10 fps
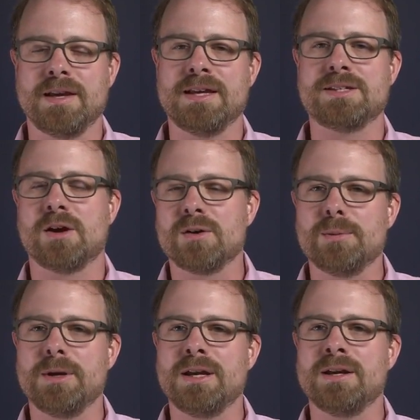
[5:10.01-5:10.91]
is going to
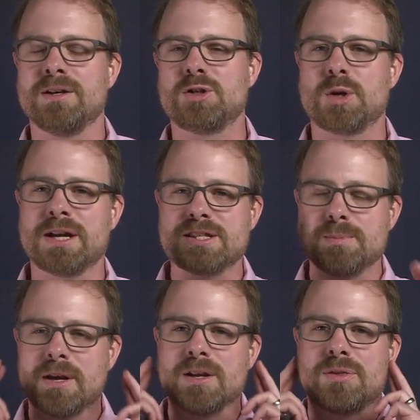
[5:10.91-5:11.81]
be
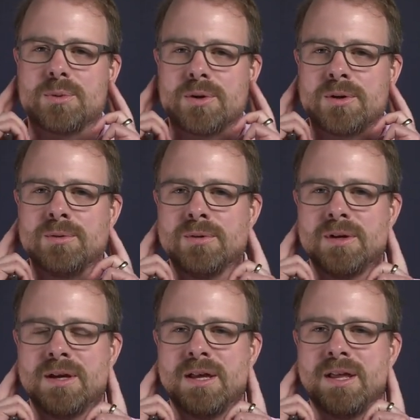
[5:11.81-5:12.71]
transmitted through
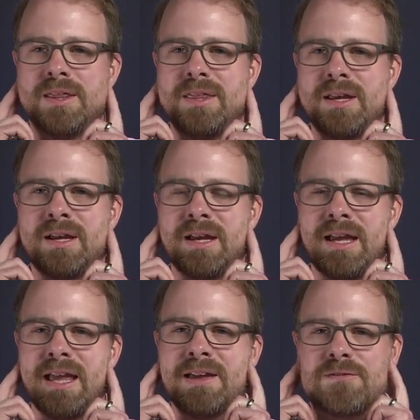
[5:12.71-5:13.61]
the
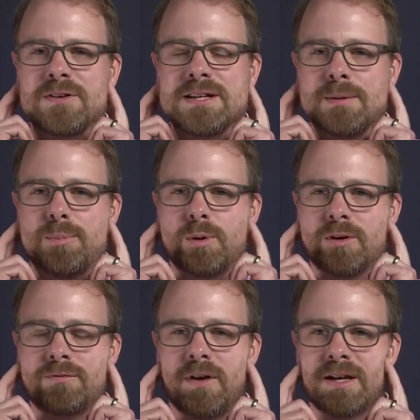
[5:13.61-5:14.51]

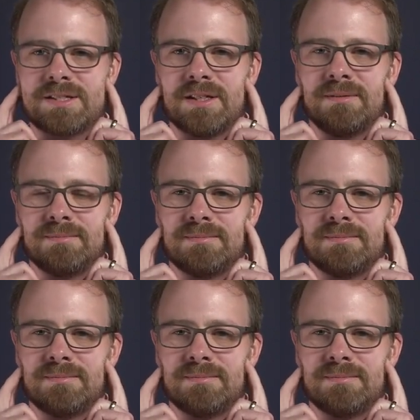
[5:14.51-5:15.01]
infratemporal fossa,